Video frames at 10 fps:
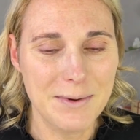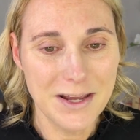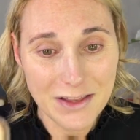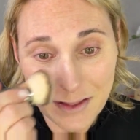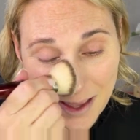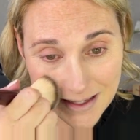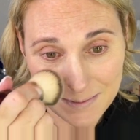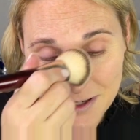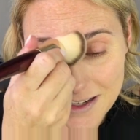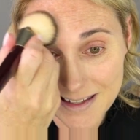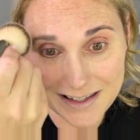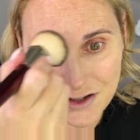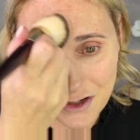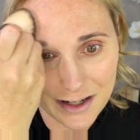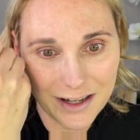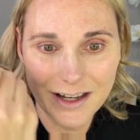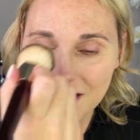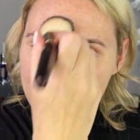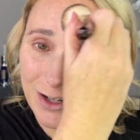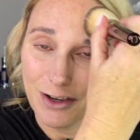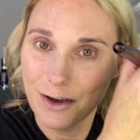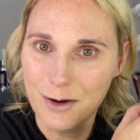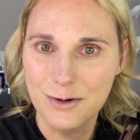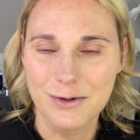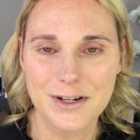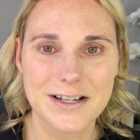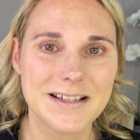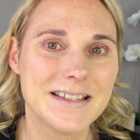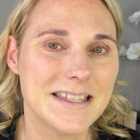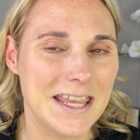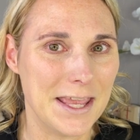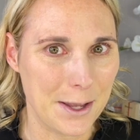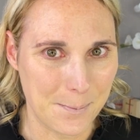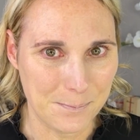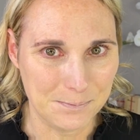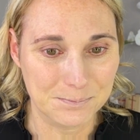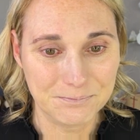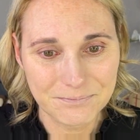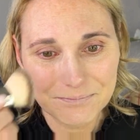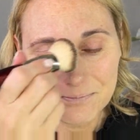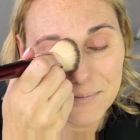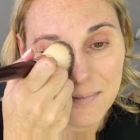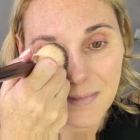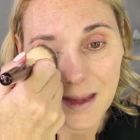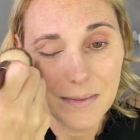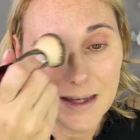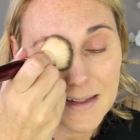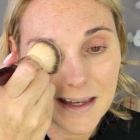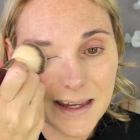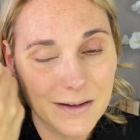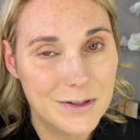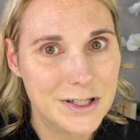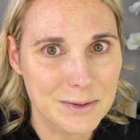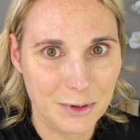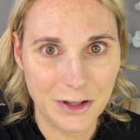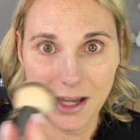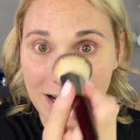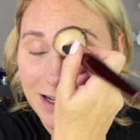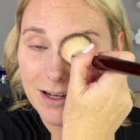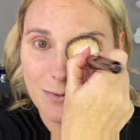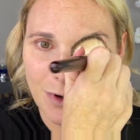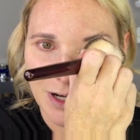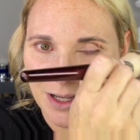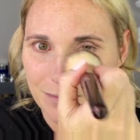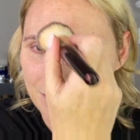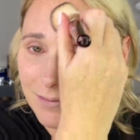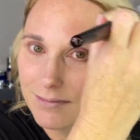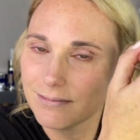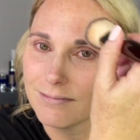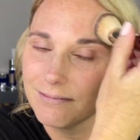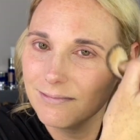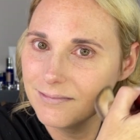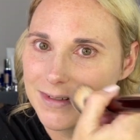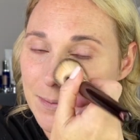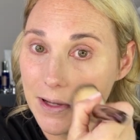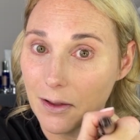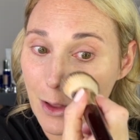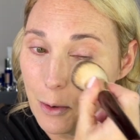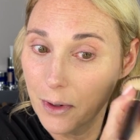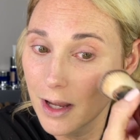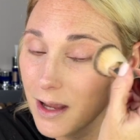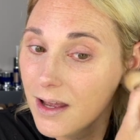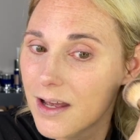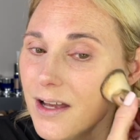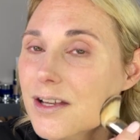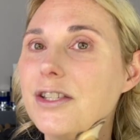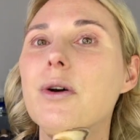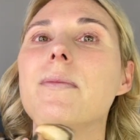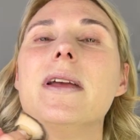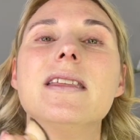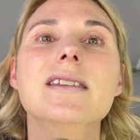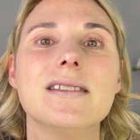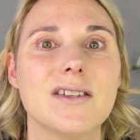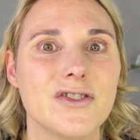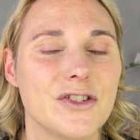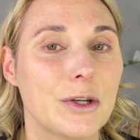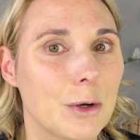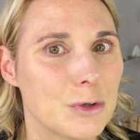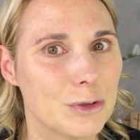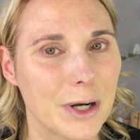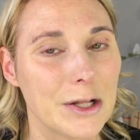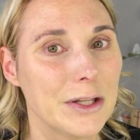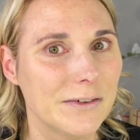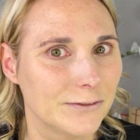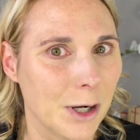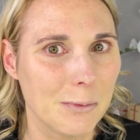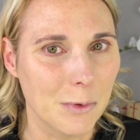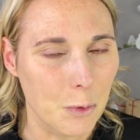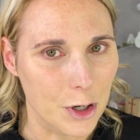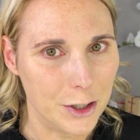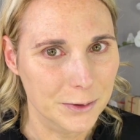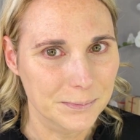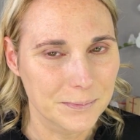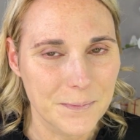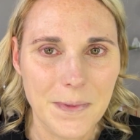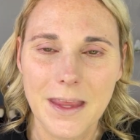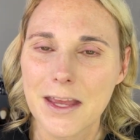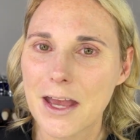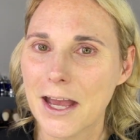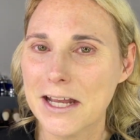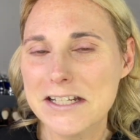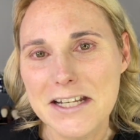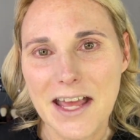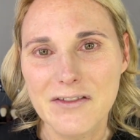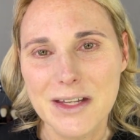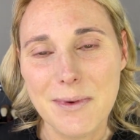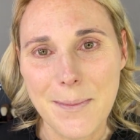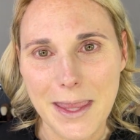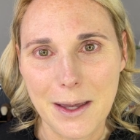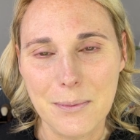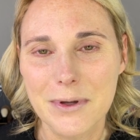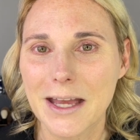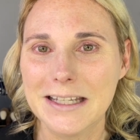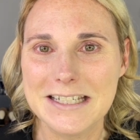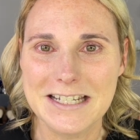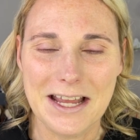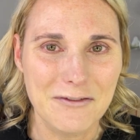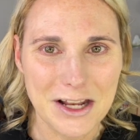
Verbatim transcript: made the last minute decision to go see him because it was his birthday and I didn't want him to be alone. So I made the decision to go directly from work. I didn't have any makeup. I didn't have any